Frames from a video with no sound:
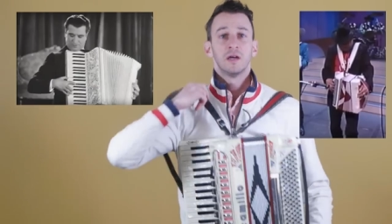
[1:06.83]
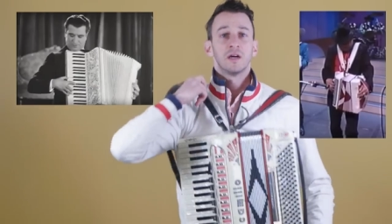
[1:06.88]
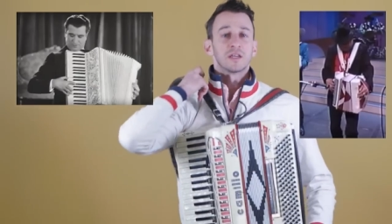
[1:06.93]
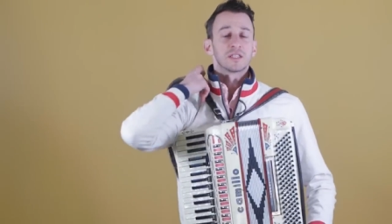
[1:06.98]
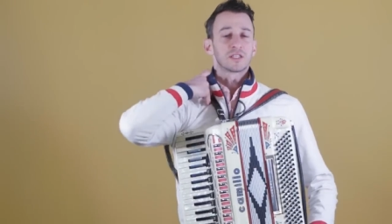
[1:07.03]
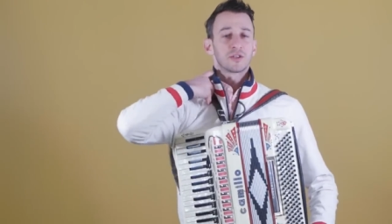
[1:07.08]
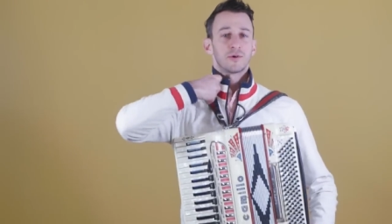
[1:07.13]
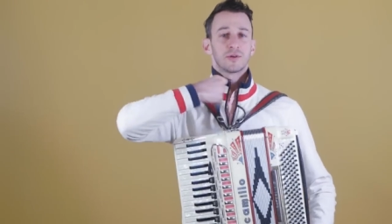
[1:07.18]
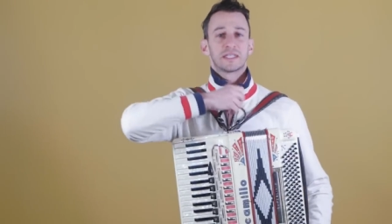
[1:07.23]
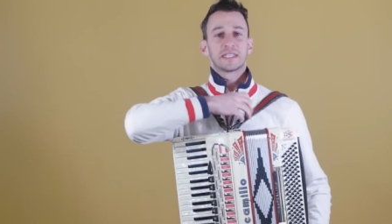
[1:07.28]

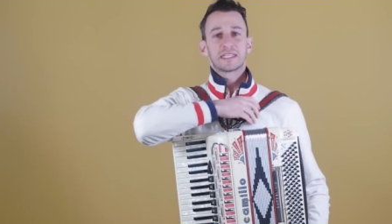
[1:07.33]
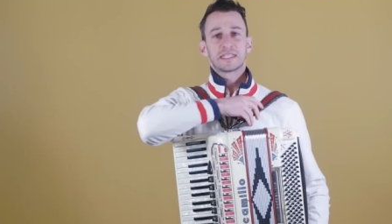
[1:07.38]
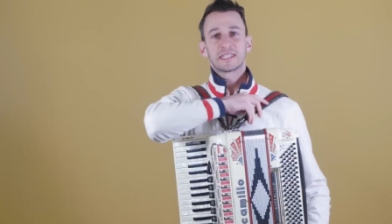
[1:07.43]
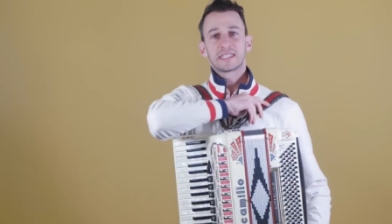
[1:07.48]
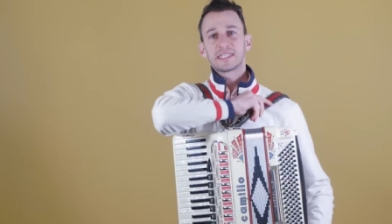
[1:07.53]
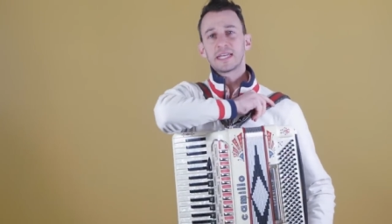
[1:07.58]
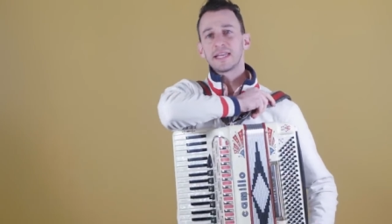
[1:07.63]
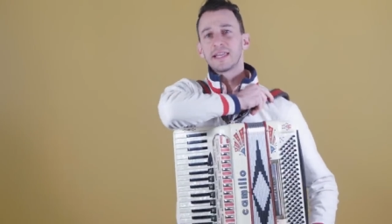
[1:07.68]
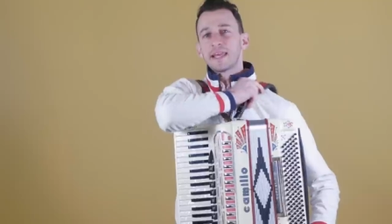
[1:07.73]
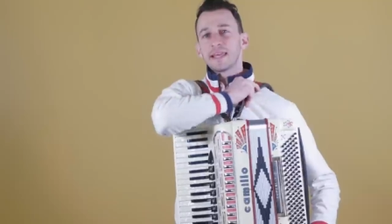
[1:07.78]
So it's
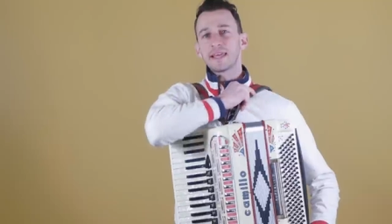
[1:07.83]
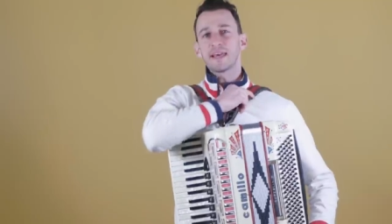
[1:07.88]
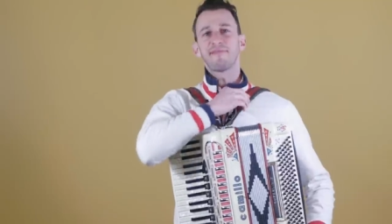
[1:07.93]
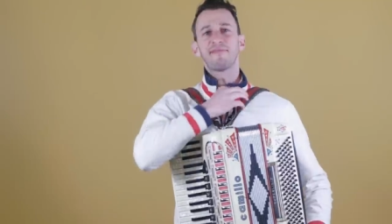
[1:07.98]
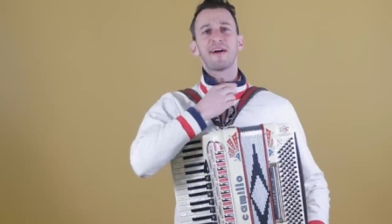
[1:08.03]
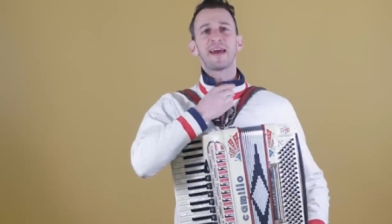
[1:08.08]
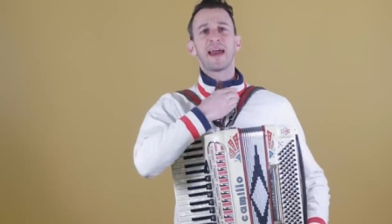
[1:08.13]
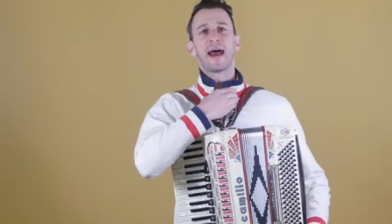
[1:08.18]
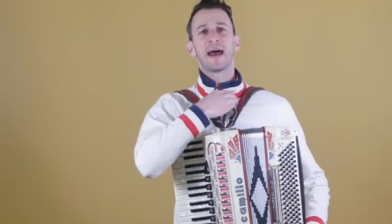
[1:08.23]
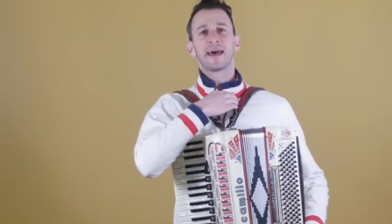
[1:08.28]
sitting,
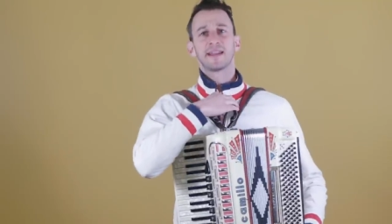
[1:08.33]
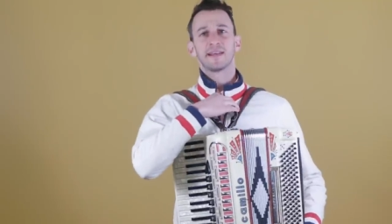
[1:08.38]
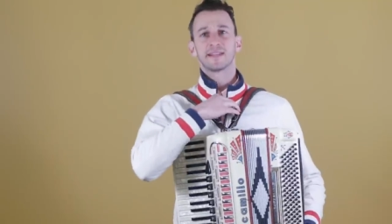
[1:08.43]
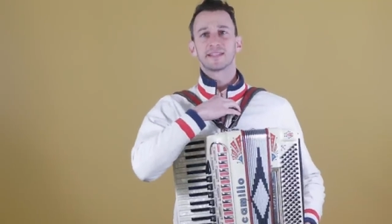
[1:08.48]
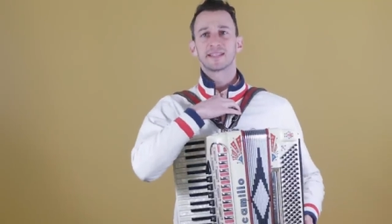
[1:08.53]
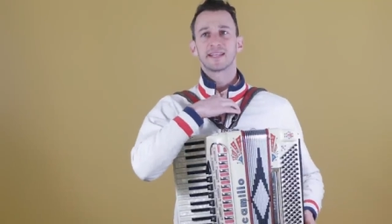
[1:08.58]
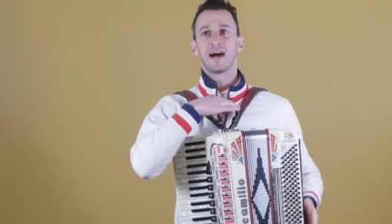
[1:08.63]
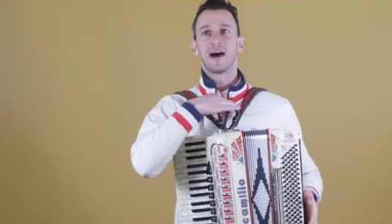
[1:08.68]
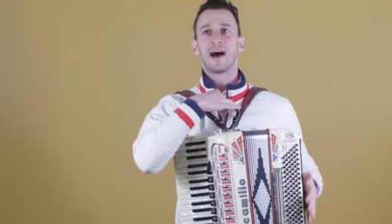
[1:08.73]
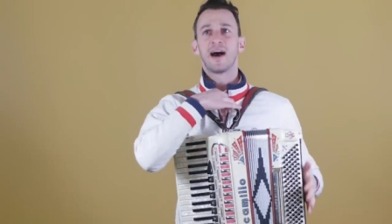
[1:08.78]
if I had a
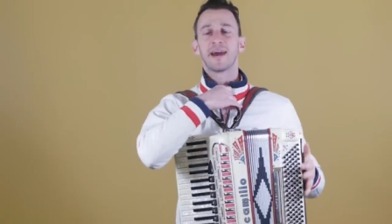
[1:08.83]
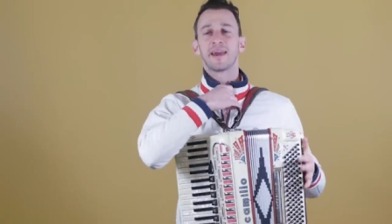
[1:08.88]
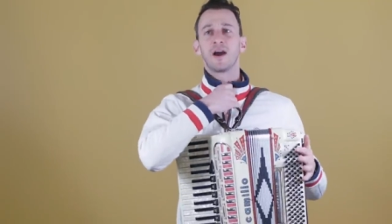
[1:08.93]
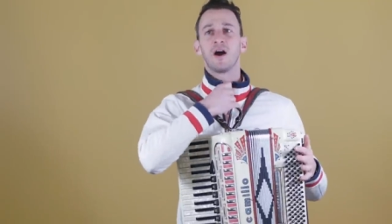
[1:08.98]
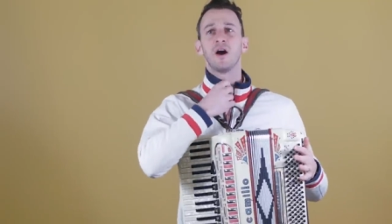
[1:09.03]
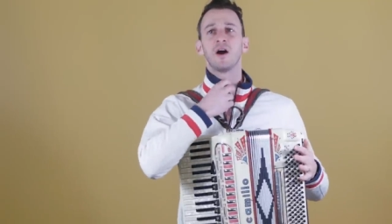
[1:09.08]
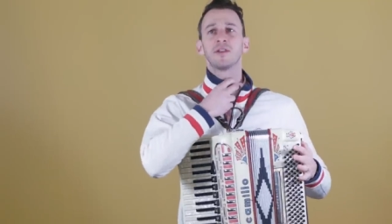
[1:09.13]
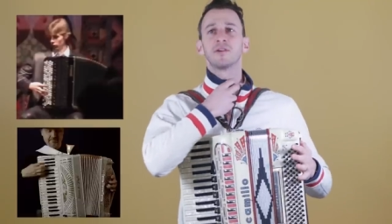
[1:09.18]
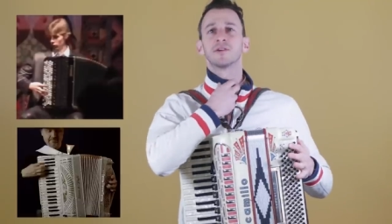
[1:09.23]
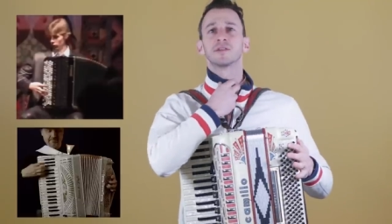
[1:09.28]
tie
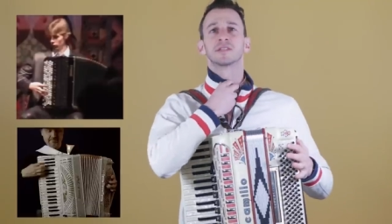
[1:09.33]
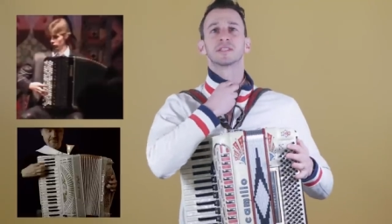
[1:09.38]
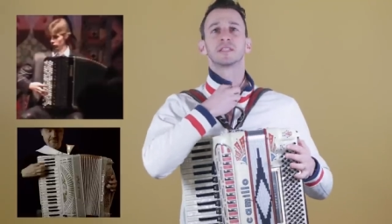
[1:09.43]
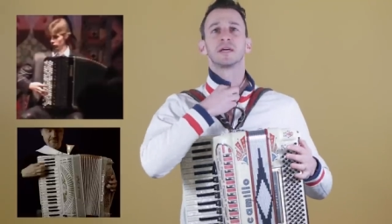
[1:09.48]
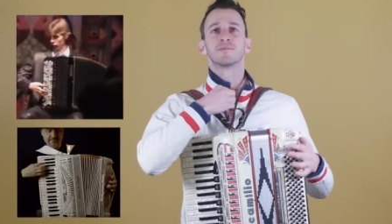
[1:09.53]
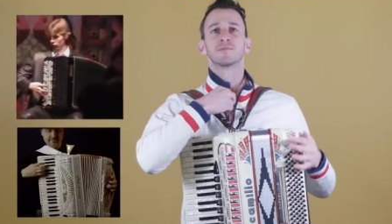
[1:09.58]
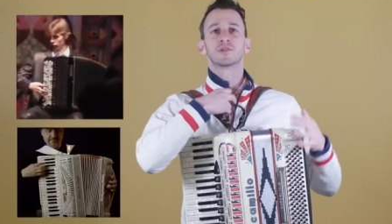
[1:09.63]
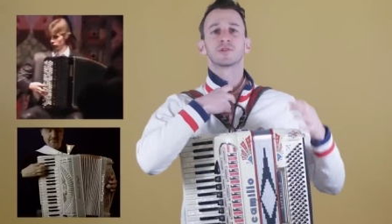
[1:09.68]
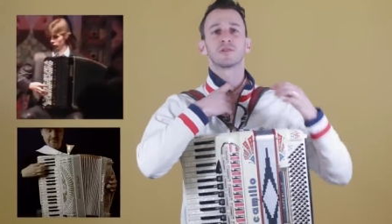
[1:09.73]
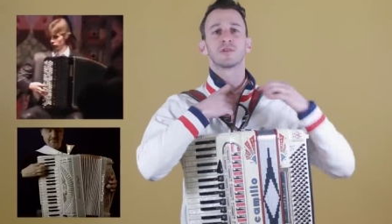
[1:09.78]
on or
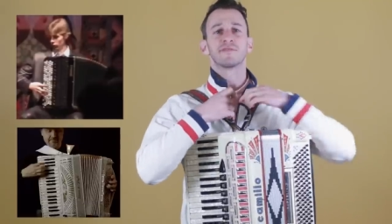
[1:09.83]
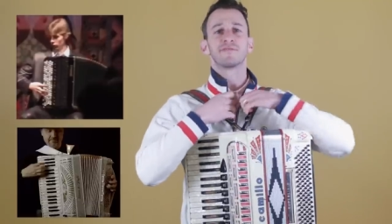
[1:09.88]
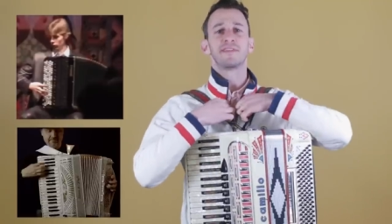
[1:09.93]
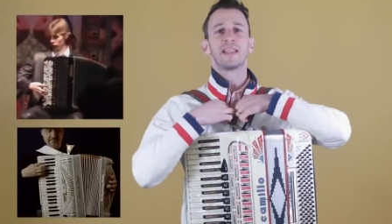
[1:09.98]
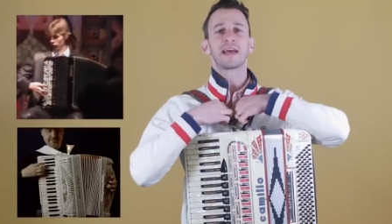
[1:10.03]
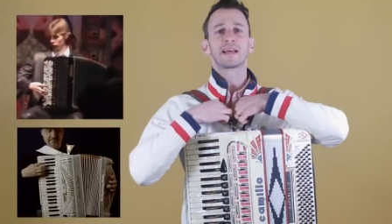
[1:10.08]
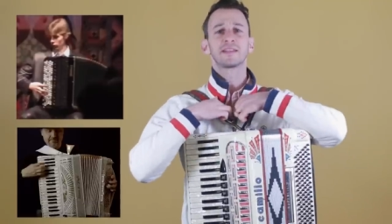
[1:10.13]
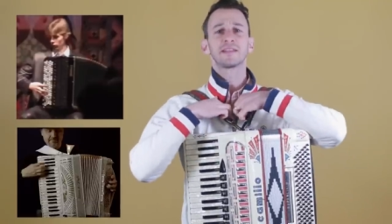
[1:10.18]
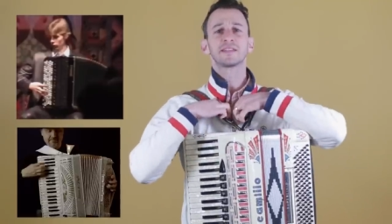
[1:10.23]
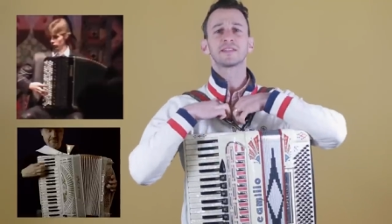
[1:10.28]
some sort of
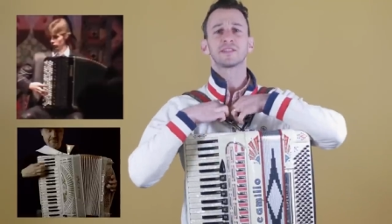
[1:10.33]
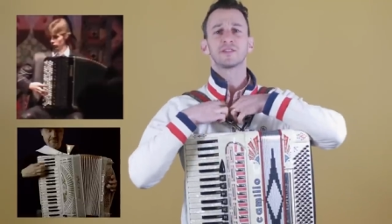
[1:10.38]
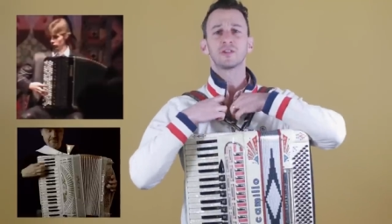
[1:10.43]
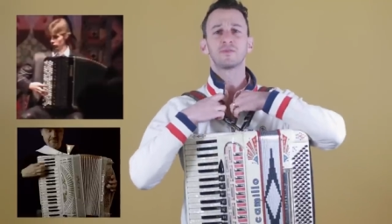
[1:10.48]
necklace,